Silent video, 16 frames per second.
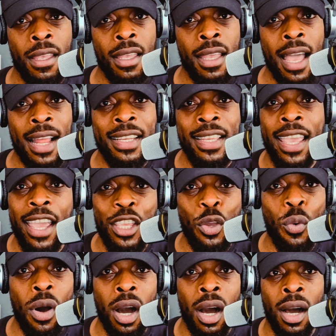And here you
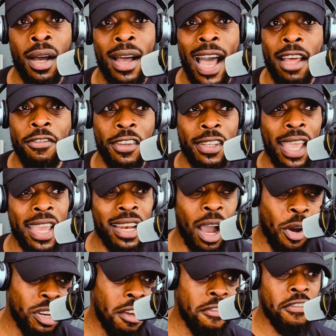are, advocate, I'm
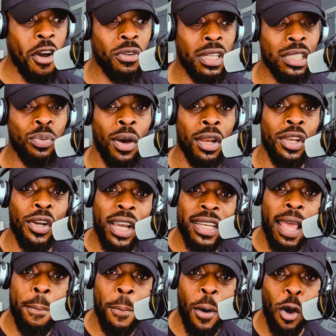going to vote this one. Look at
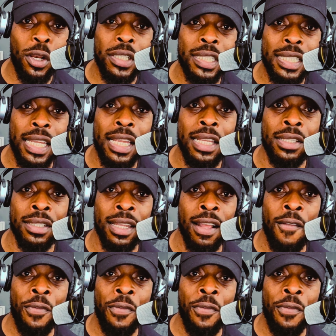their policies.